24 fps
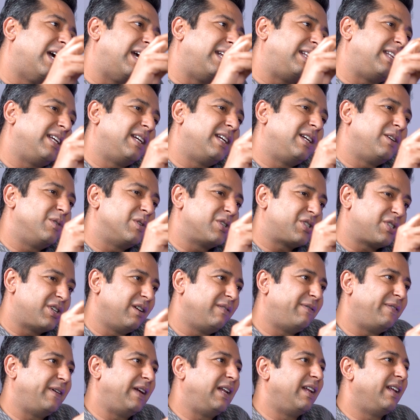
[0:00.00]
I think you're still
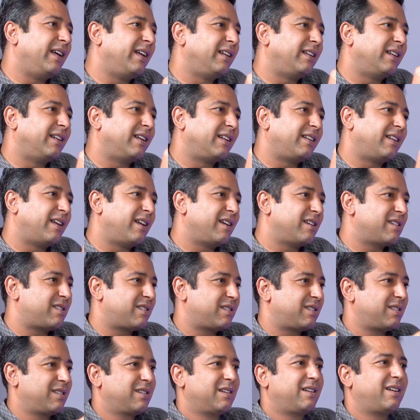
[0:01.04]
feeling that there
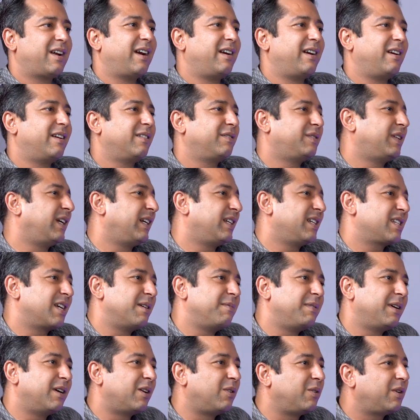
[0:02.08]
is dandruff that is
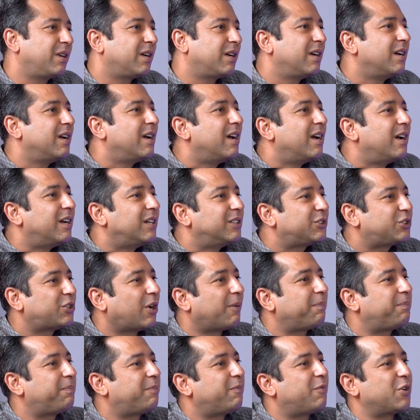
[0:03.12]
coming out.
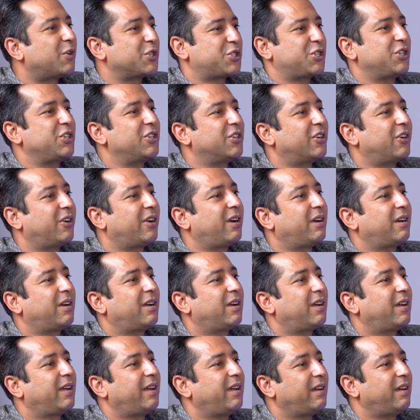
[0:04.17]
Stop washing your
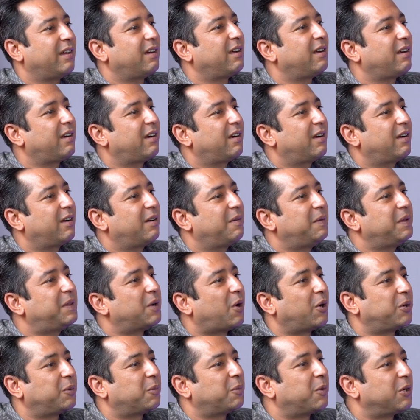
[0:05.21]
hair with
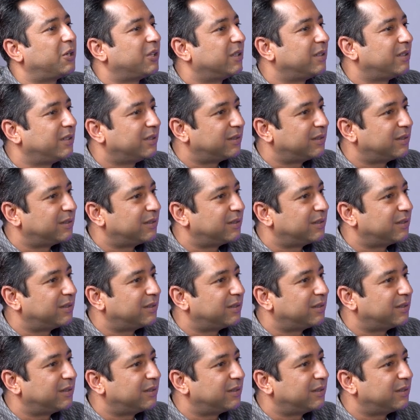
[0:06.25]
hot water.